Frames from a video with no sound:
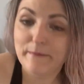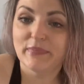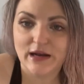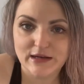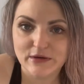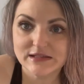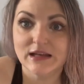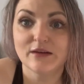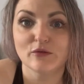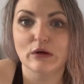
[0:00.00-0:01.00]
But anyways,
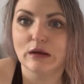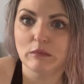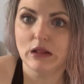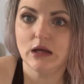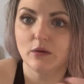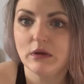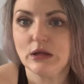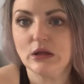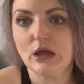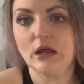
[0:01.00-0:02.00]
enough rambling, like
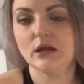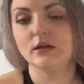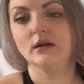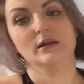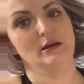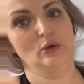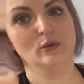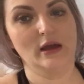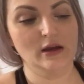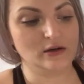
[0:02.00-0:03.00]
God, like who
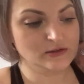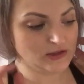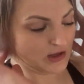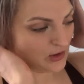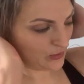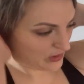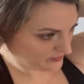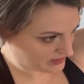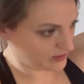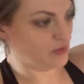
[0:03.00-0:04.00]
cares what I've
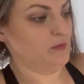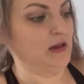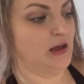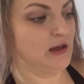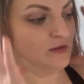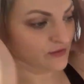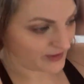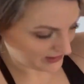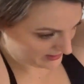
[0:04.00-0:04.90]
done with my life?